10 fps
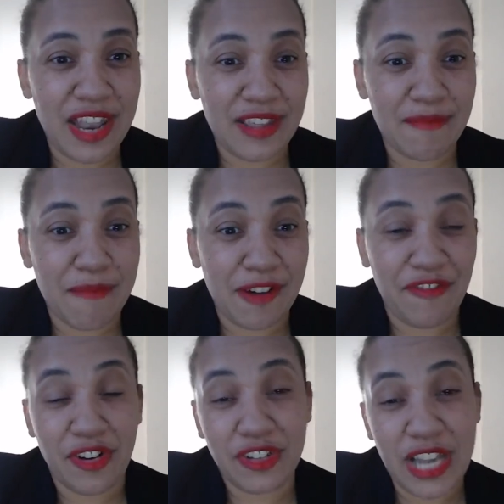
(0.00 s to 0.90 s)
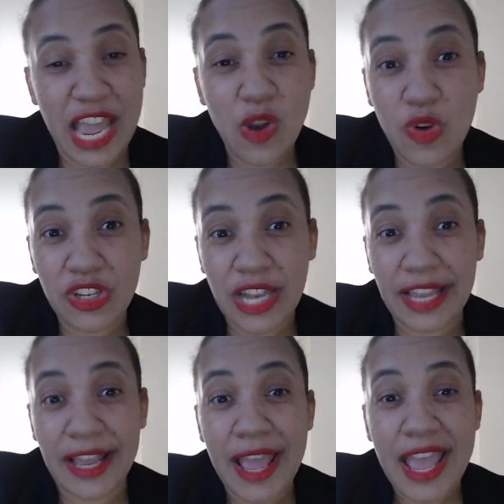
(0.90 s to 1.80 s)
my first language,
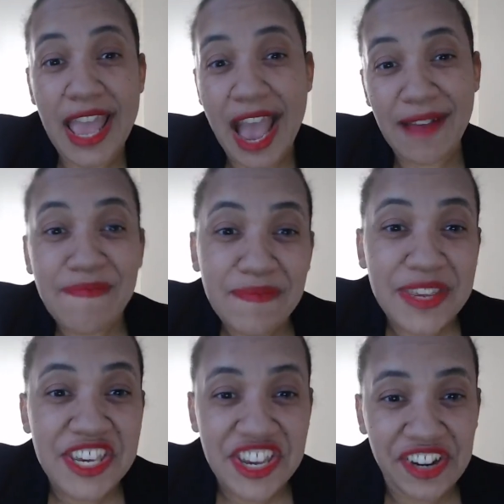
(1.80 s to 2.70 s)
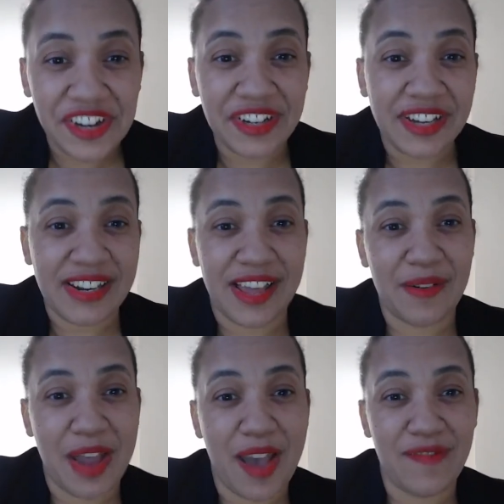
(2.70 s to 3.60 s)
like I'm here and I
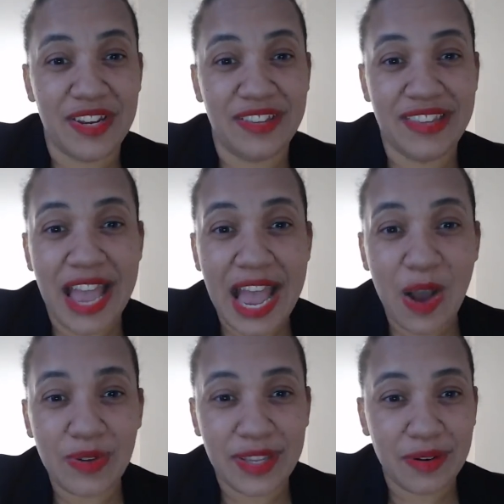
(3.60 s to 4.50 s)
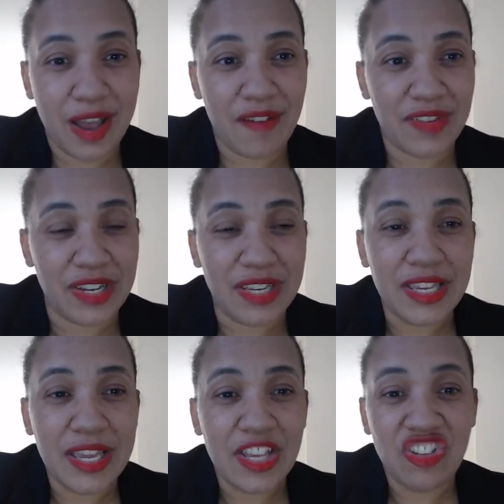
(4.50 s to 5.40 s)
don't have any doubts, I don't have any
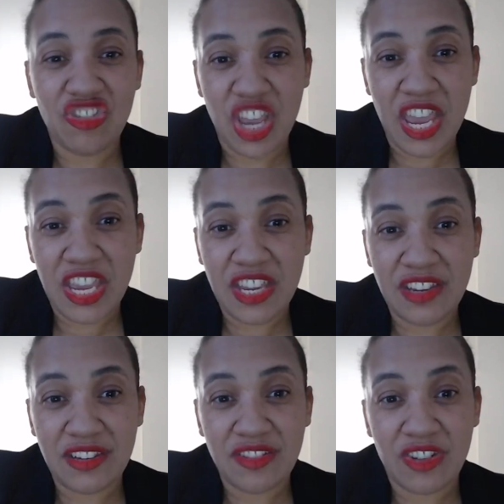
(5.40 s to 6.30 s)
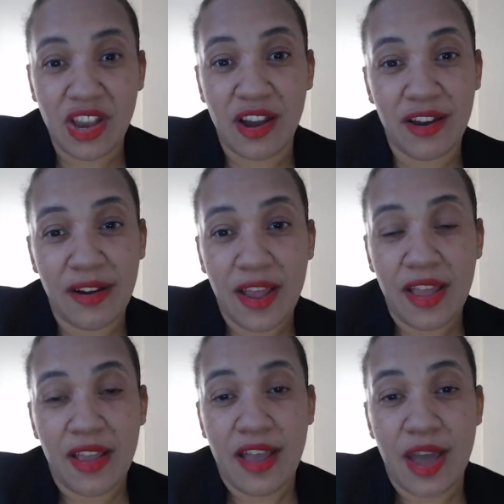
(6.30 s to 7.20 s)
shame,
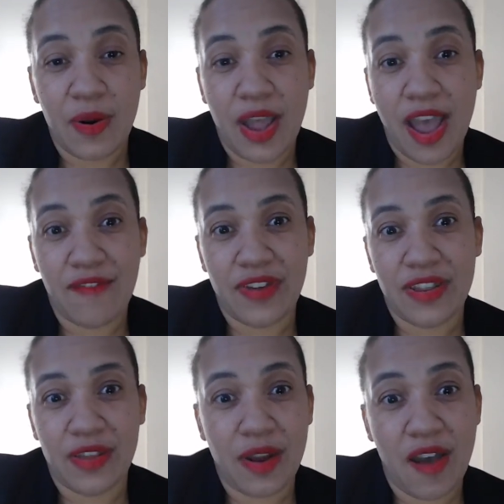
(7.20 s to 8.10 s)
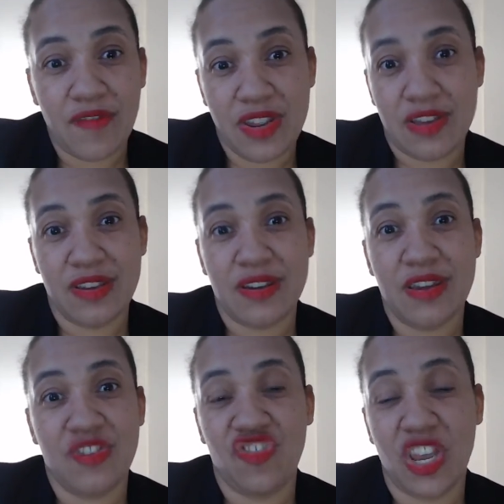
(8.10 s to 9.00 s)
I don't have any
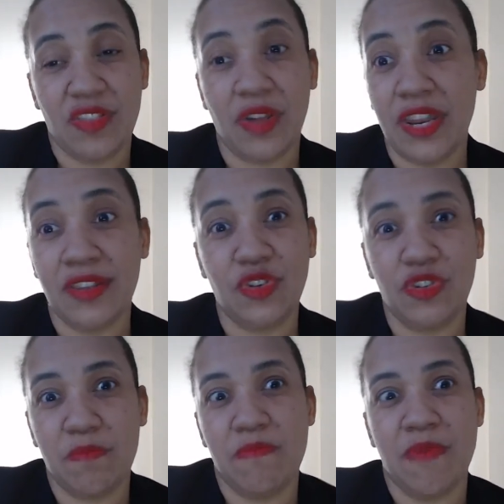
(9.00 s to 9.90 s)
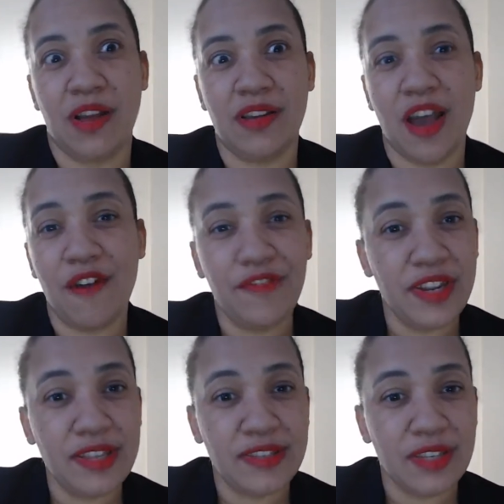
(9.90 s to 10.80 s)
shame. I'm just I'm
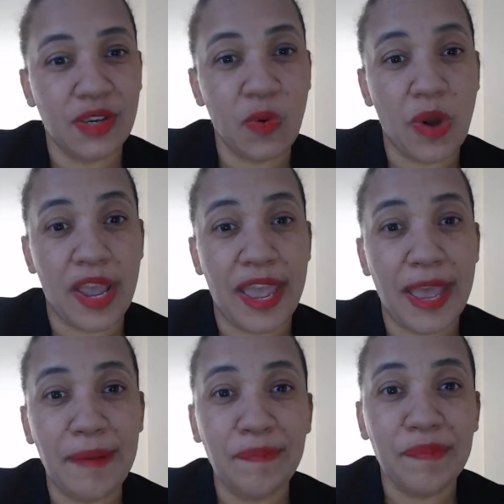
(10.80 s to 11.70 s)
confident in who I am,